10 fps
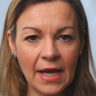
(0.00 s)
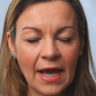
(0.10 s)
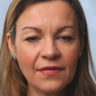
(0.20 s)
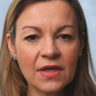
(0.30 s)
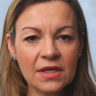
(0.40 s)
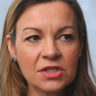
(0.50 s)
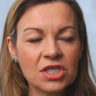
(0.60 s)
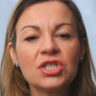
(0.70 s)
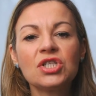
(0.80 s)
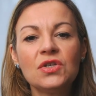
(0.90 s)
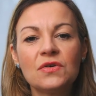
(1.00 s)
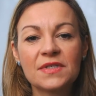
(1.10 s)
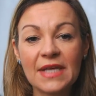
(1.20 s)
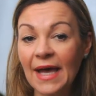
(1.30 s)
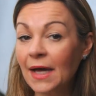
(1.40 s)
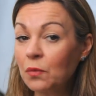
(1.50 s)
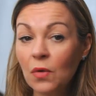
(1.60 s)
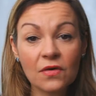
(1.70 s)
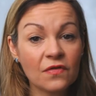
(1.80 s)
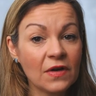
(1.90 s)
and the conditioners that had
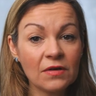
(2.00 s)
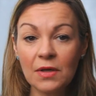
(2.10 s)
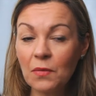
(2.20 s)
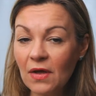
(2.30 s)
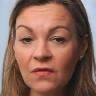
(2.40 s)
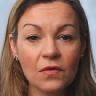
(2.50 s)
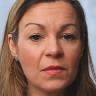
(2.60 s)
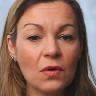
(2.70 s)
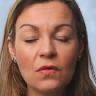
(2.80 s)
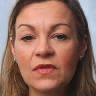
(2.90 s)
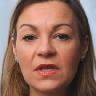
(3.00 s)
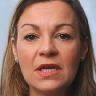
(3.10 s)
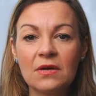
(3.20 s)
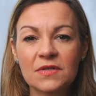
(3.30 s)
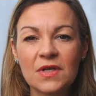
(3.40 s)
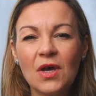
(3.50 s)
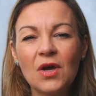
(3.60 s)
worked fairly well for me over the years